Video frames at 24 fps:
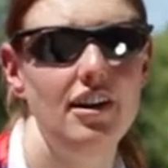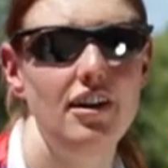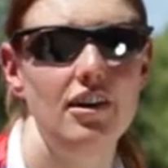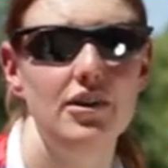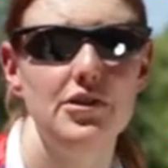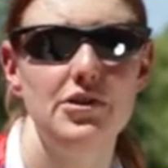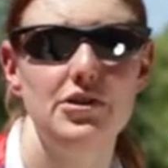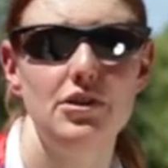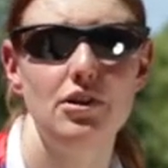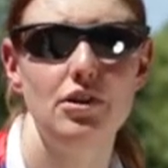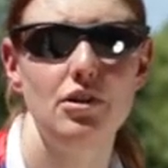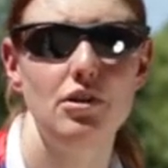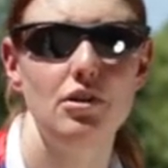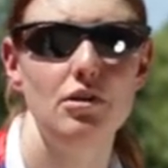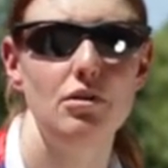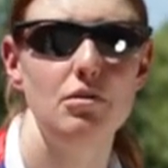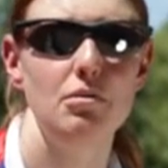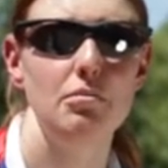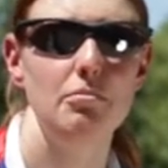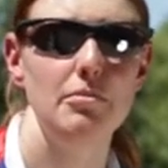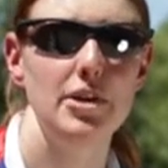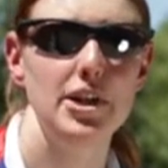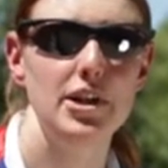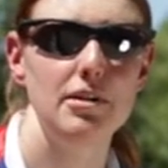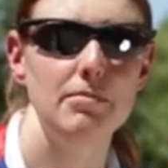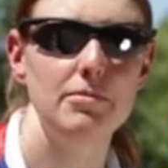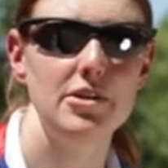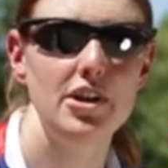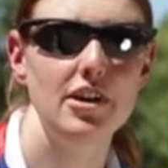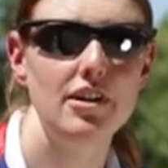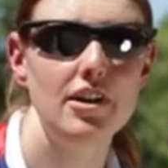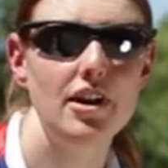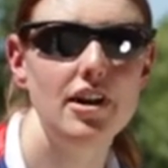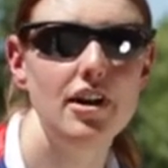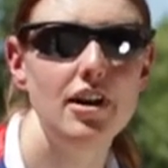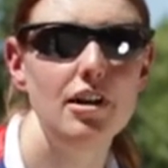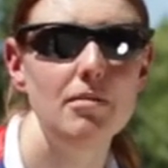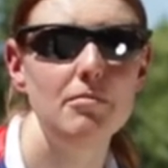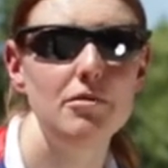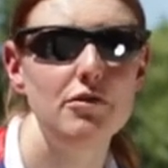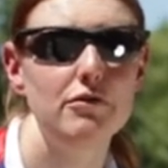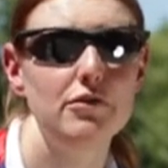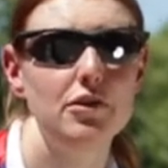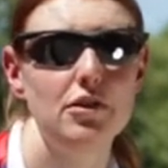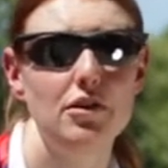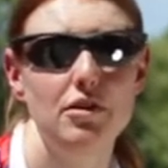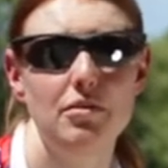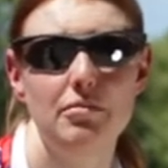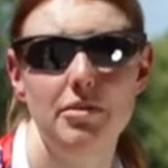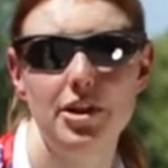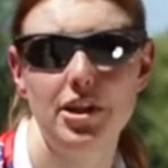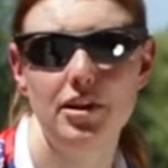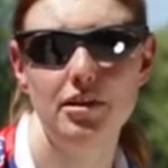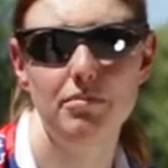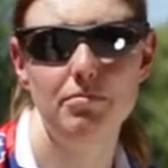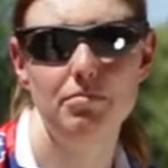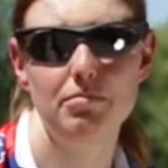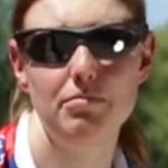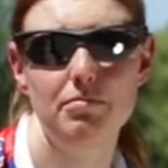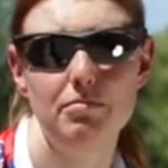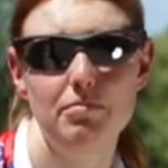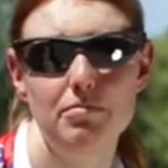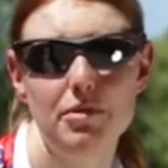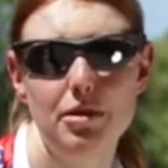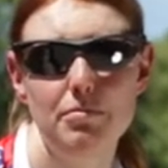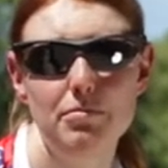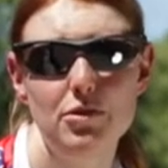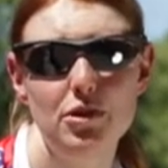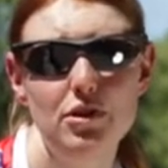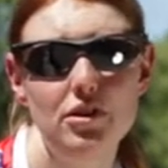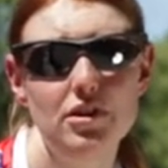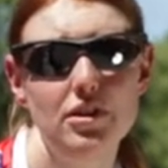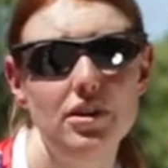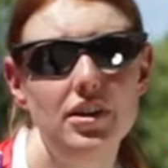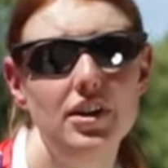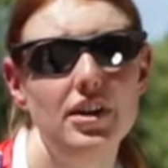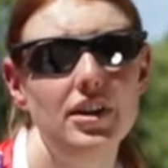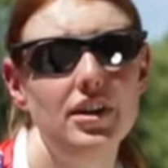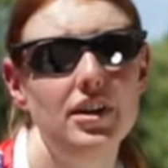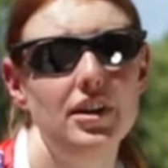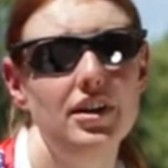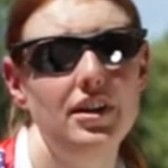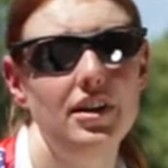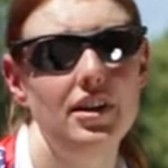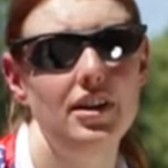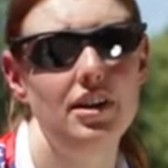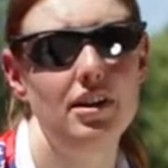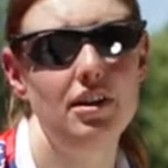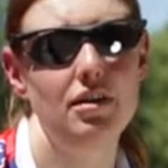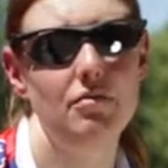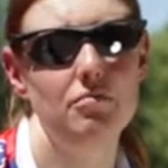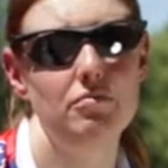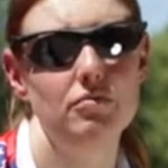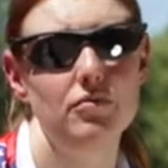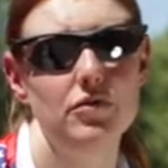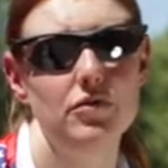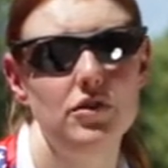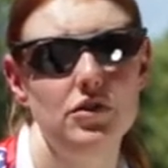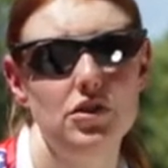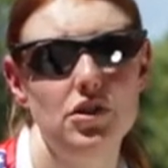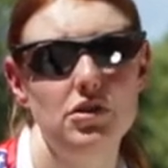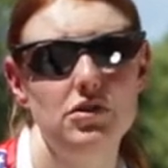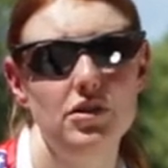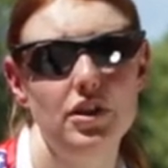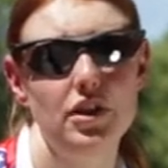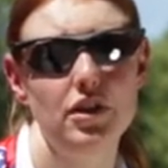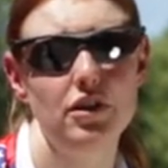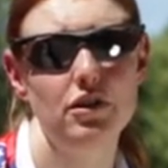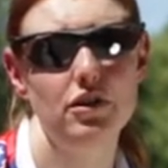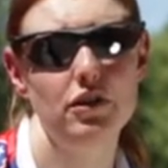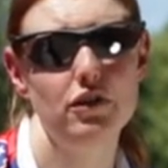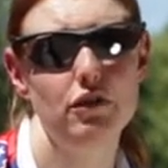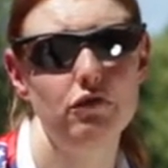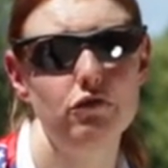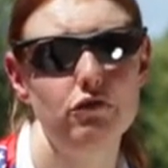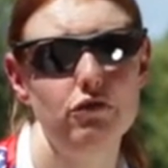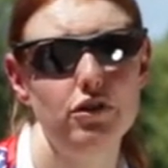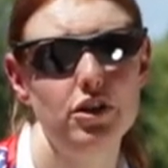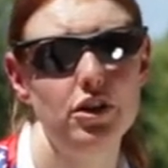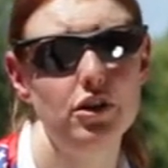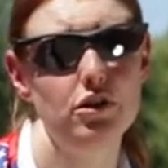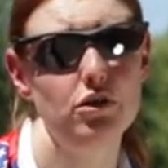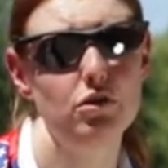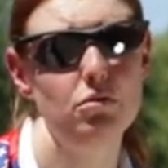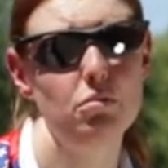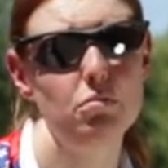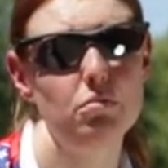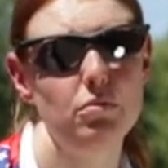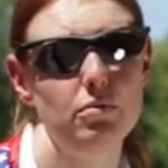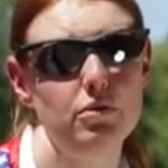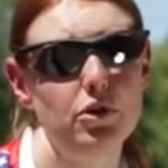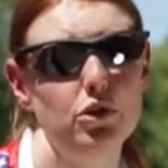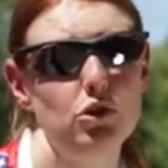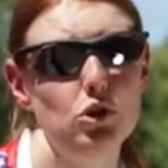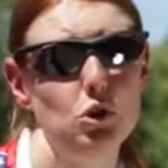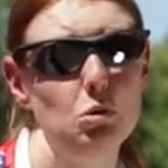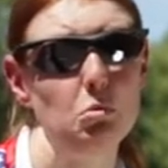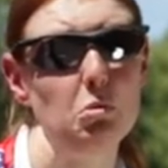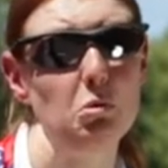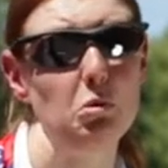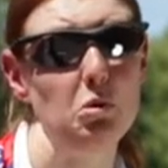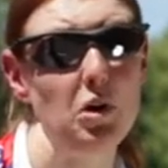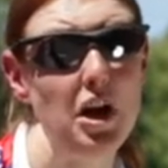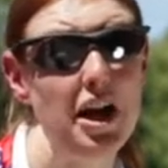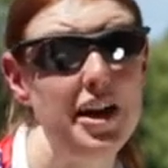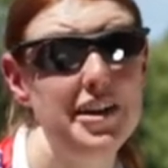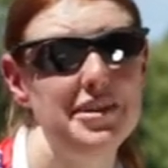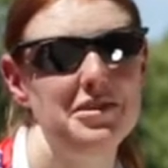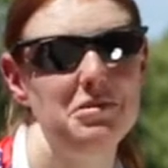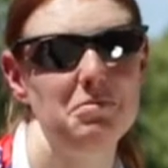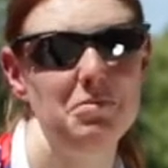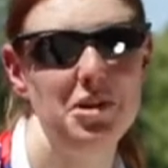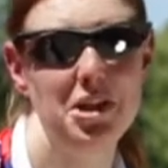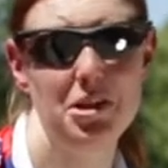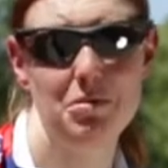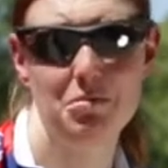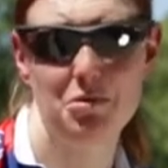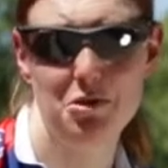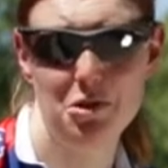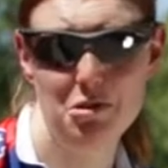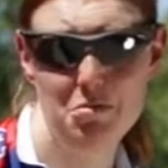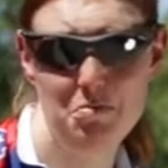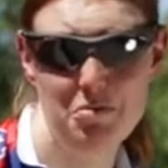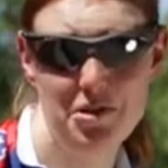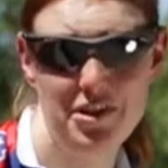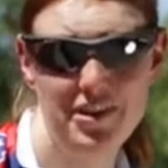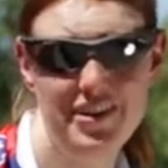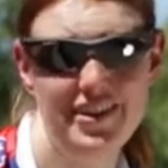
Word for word: Also, meetup.com if you're a meetup member. Just look under the free group rides meetup group.